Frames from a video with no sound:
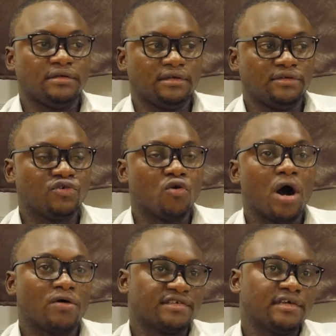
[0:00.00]
is go
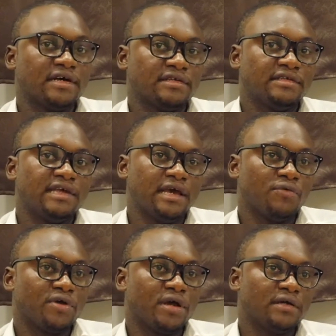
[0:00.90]
outside the
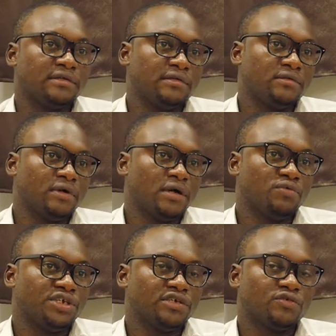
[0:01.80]
area
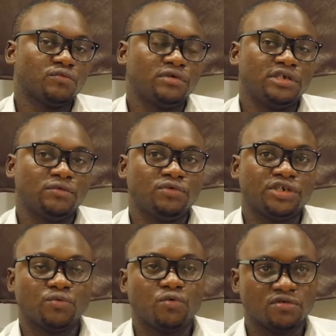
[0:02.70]
which
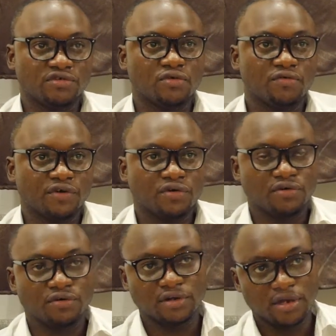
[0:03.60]
was
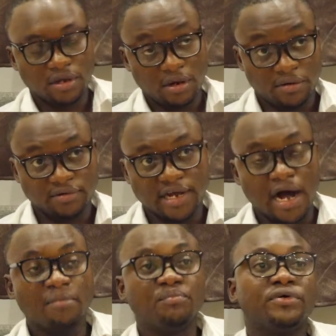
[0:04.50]
configured on the
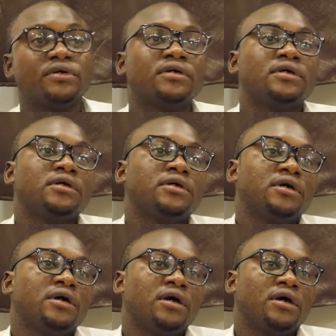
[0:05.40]
app,
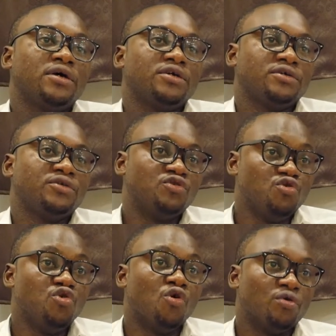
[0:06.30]

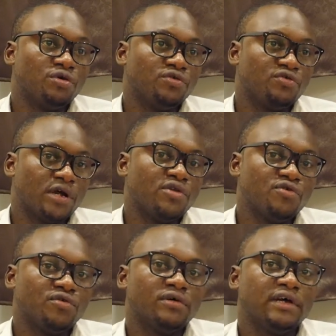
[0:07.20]
you're gonna
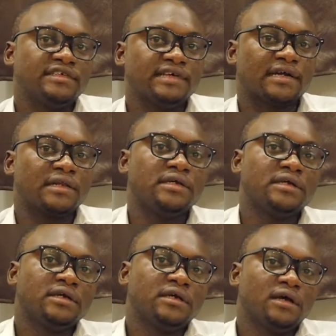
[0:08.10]
know exactly
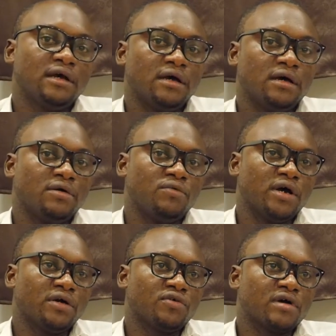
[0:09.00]

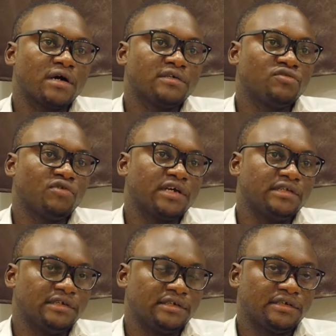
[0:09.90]
where your car is
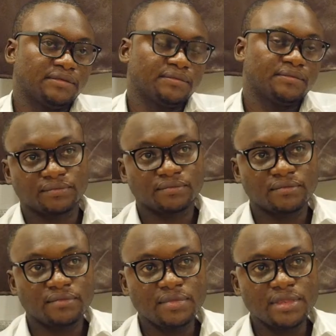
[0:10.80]
located.
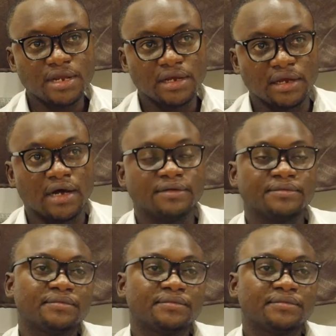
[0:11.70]
Yeah.